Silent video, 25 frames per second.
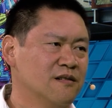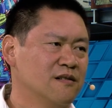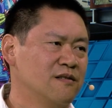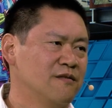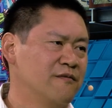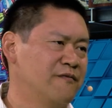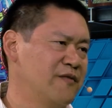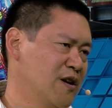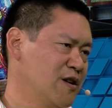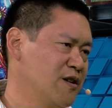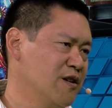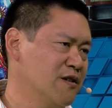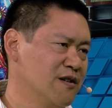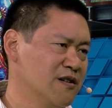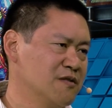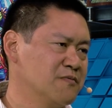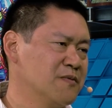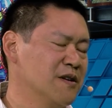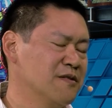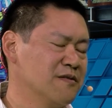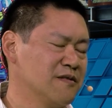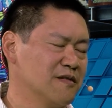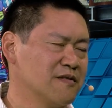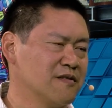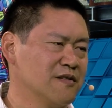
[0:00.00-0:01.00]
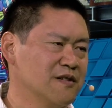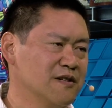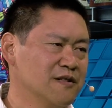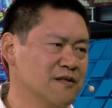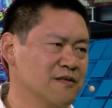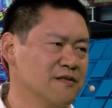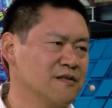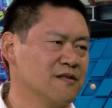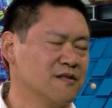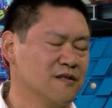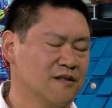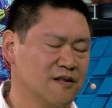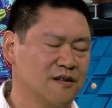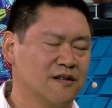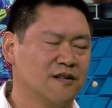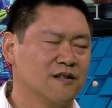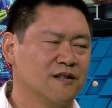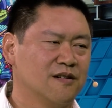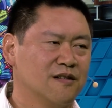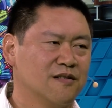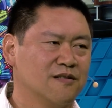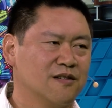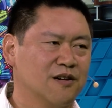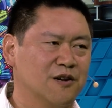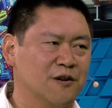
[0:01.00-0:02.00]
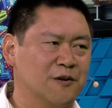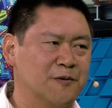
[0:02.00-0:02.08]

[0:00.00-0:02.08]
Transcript: the video as well as the stills. So